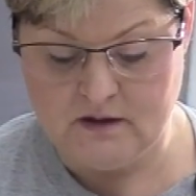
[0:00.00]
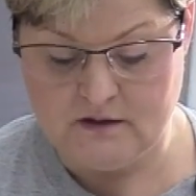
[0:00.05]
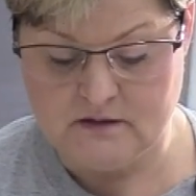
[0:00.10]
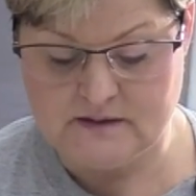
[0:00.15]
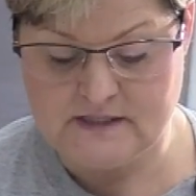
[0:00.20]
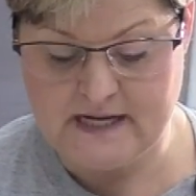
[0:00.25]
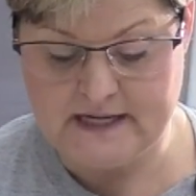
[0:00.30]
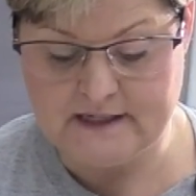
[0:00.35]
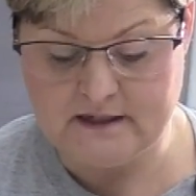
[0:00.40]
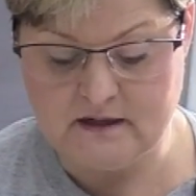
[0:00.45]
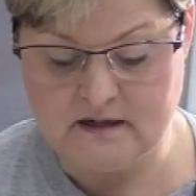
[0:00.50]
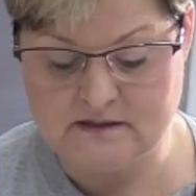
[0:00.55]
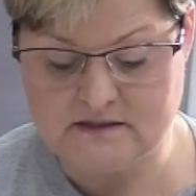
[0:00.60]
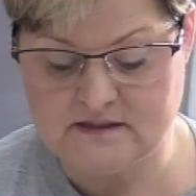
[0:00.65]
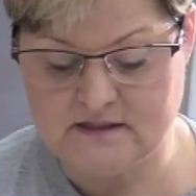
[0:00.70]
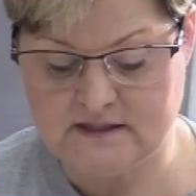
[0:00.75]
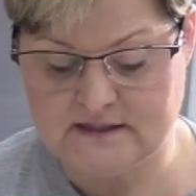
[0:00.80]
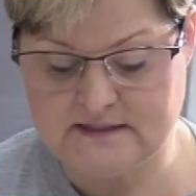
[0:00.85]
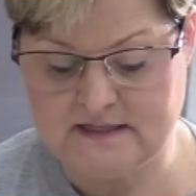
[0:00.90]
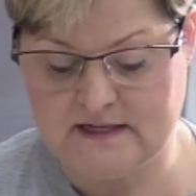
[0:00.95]

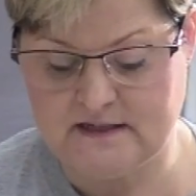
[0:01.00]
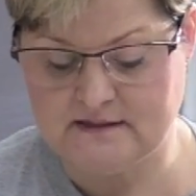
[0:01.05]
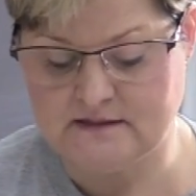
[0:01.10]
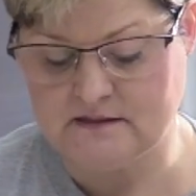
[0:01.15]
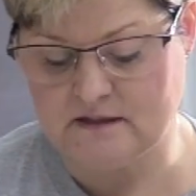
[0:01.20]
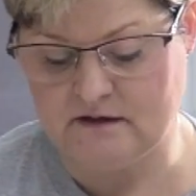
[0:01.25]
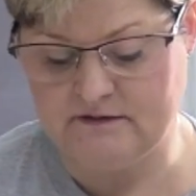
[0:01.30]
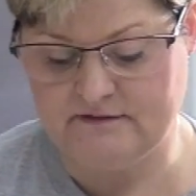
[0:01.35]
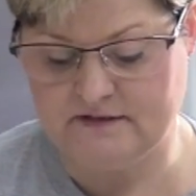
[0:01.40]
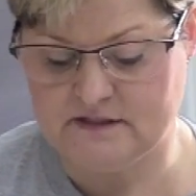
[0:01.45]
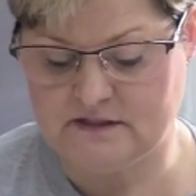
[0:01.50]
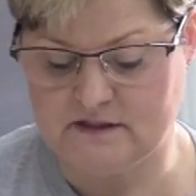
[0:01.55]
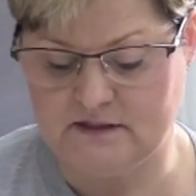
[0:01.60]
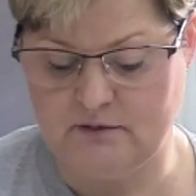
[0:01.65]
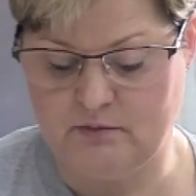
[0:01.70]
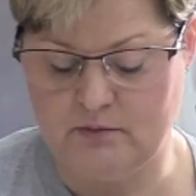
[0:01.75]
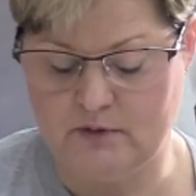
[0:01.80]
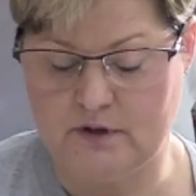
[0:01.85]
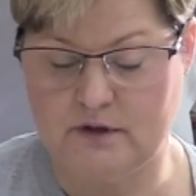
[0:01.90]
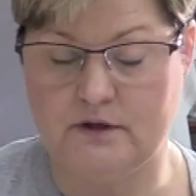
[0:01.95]
Diagnostic test, obviously,
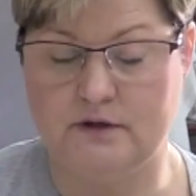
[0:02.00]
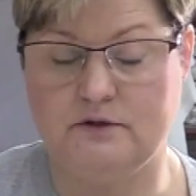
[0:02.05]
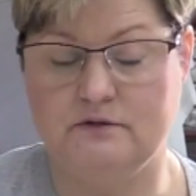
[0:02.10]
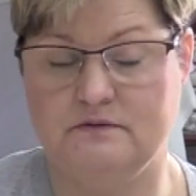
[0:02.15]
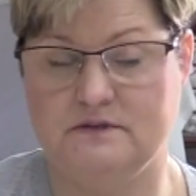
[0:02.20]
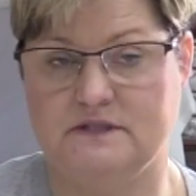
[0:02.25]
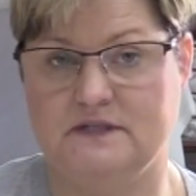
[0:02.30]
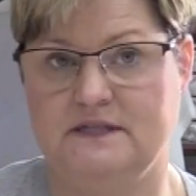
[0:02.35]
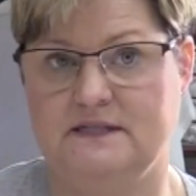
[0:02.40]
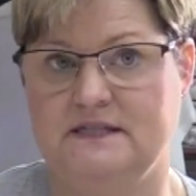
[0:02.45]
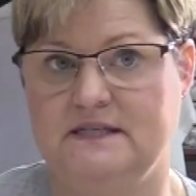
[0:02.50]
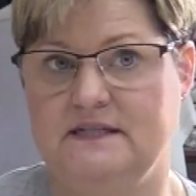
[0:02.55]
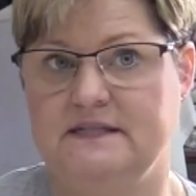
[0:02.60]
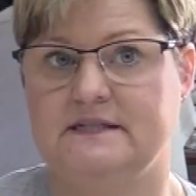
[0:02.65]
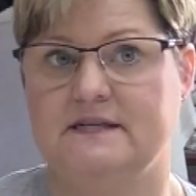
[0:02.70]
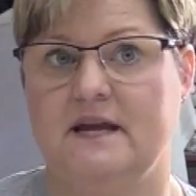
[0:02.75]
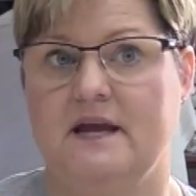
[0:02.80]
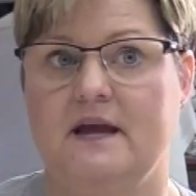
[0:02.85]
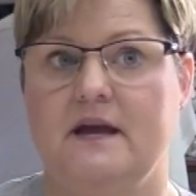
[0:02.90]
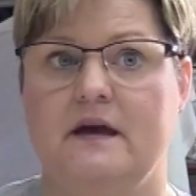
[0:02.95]
we're going to do CT
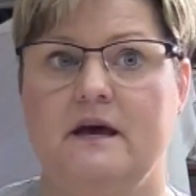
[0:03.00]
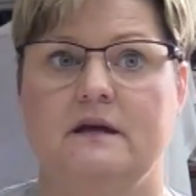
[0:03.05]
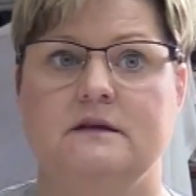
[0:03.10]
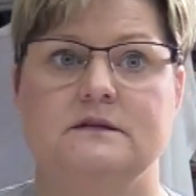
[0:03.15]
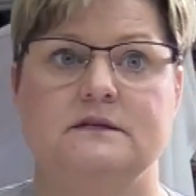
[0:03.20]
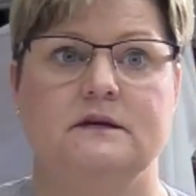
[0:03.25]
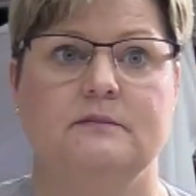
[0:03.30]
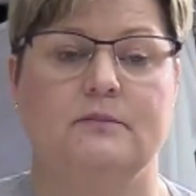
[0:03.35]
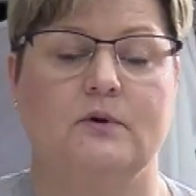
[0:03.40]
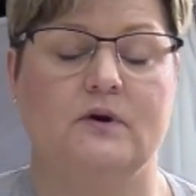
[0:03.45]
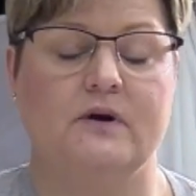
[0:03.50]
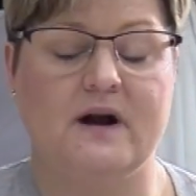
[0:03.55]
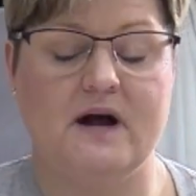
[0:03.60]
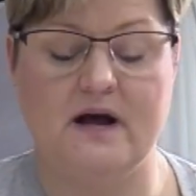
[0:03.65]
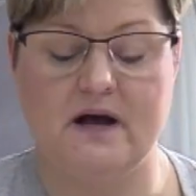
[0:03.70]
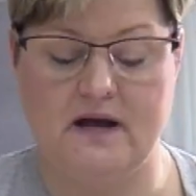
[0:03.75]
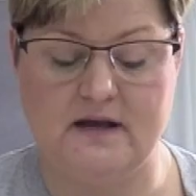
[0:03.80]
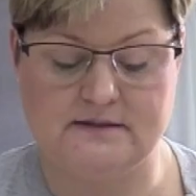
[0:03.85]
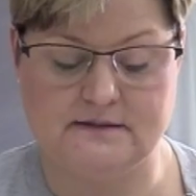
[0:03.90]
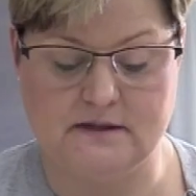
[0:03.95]
scans,
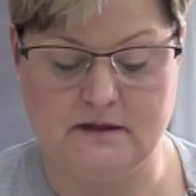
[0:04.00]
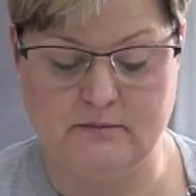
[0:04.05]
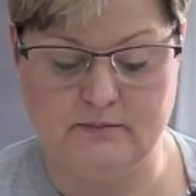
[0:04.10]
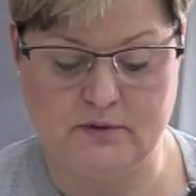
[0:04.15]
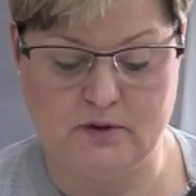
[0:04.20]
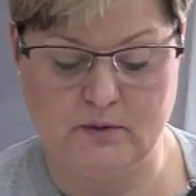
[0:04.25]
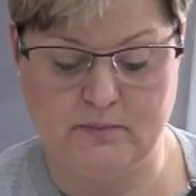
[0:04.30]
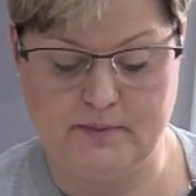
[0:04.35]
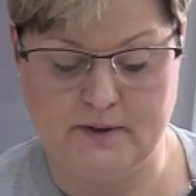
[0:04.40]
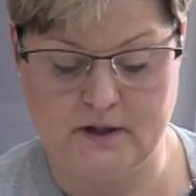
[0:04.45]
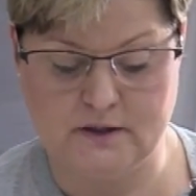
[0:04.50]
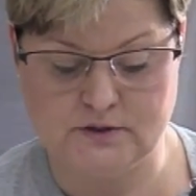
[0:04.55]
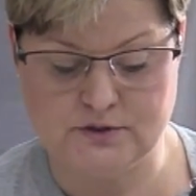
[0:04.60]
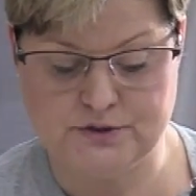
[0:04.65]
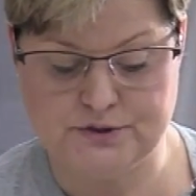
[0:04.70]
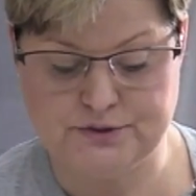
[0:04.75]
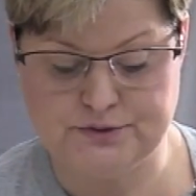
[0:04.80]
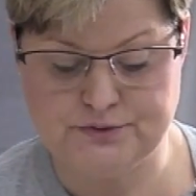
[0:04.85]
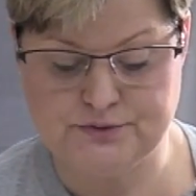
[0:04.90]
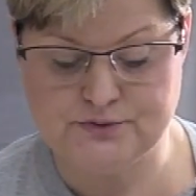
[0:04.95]
MRIs, lumbar
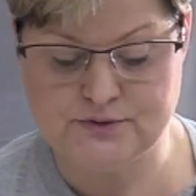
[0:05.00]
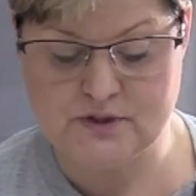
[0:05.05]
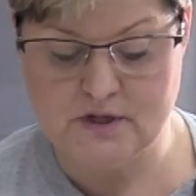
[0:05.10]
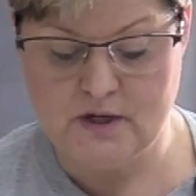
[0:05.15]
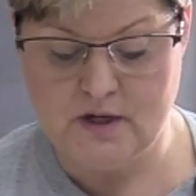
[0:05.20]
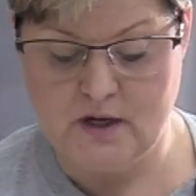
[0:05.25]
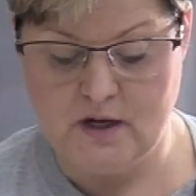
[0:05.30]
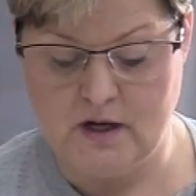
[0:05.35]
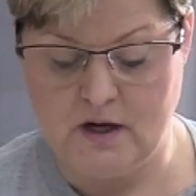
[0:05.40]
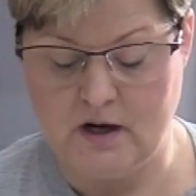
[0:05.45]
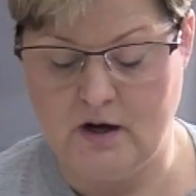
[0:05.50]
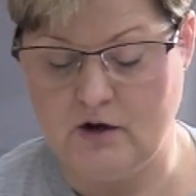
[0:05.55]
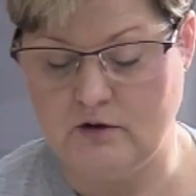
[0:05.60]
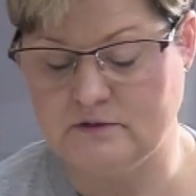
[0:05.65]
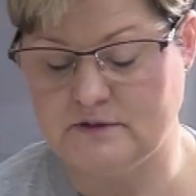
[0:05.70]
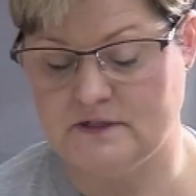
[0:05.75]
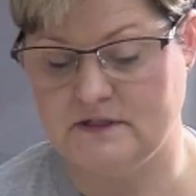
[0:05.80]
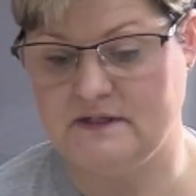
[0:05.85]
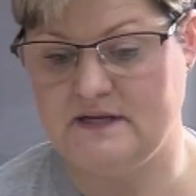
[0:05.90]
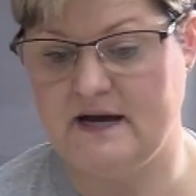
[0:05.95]
punctures, all
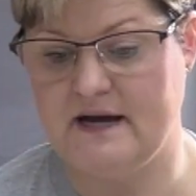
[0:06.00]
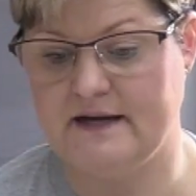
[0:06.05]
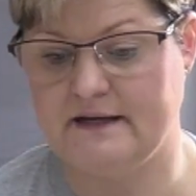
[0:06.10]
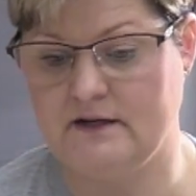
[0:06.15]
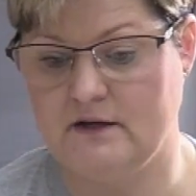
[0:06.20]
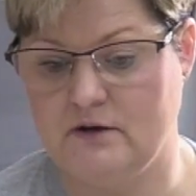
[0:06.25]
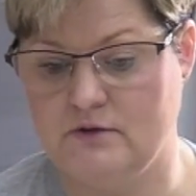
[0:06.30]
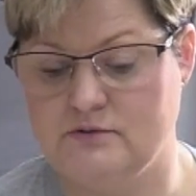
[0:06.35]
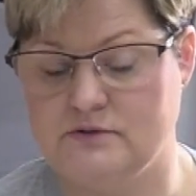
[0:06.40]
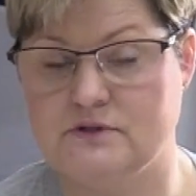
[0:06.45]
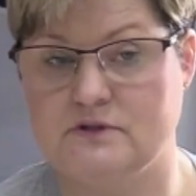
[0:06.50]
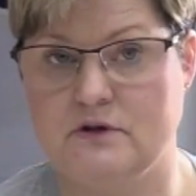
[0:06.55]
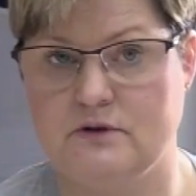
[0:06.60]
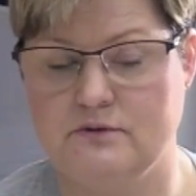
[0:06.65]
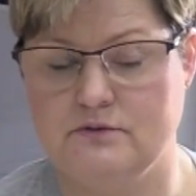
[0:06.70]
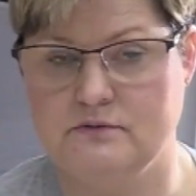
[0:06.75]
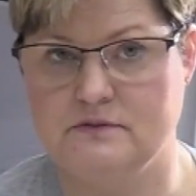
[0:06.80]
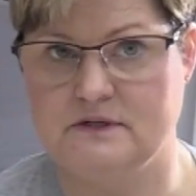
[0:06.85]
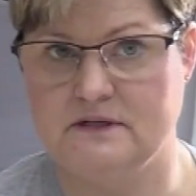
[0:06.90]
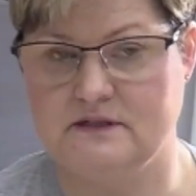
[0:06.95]
to diagnose
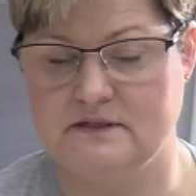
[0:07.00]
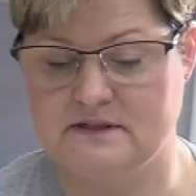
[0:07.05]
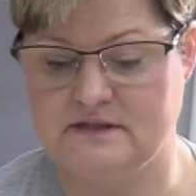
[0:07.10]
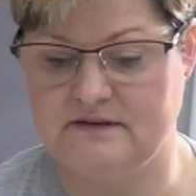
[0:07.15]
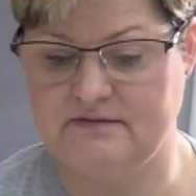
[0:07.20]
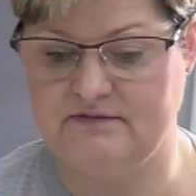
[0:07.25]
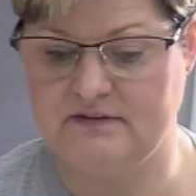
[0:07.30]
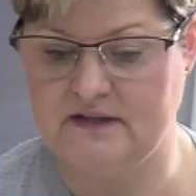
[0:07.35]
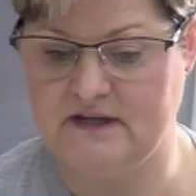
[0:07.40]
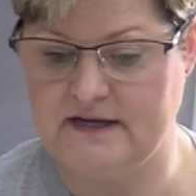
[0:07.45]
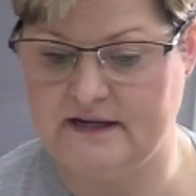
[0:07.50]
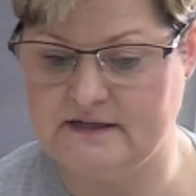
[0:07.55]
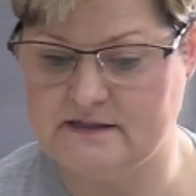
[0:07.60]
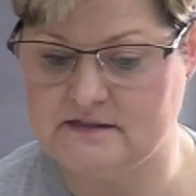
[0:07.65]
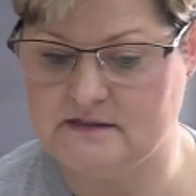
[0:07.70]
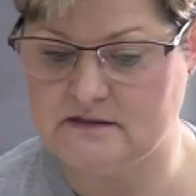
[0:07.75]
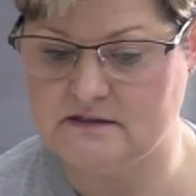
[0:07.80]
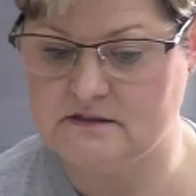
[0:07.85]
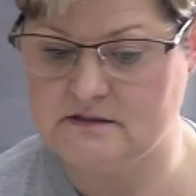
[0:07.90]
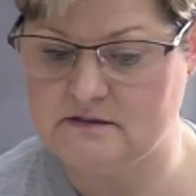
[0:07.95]
those
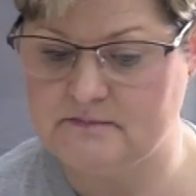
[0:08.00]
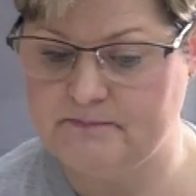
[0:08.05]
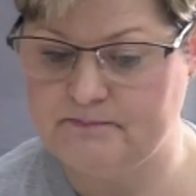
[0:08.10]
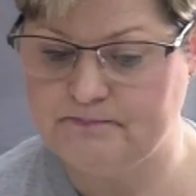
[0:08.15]
encephalitises.